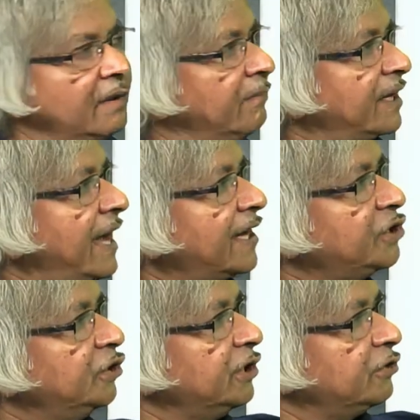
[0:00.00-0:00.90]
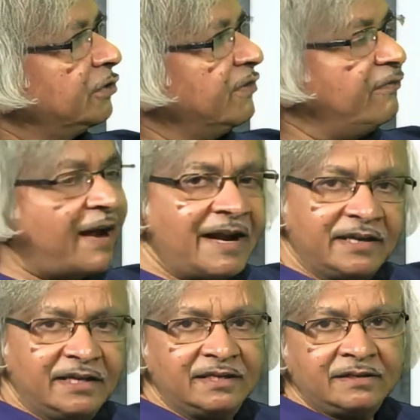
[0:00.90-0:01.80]
but actually could be
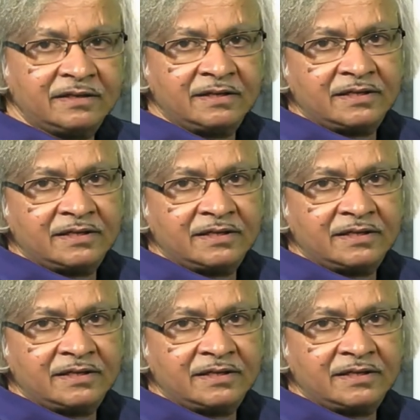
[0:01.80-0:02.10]
varying